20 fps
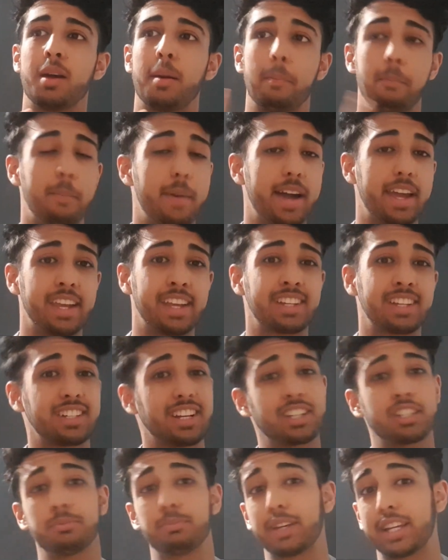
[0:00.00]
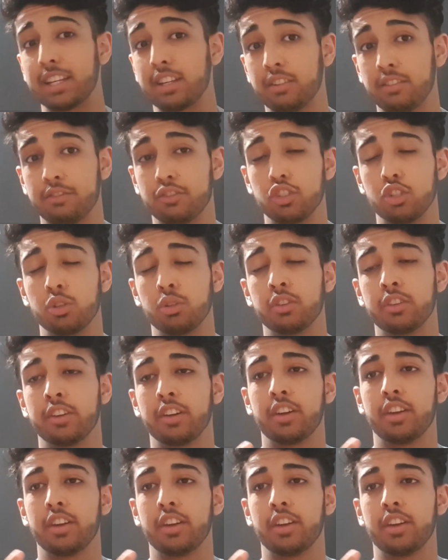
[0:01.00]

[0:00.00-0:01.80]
May / beginning of June.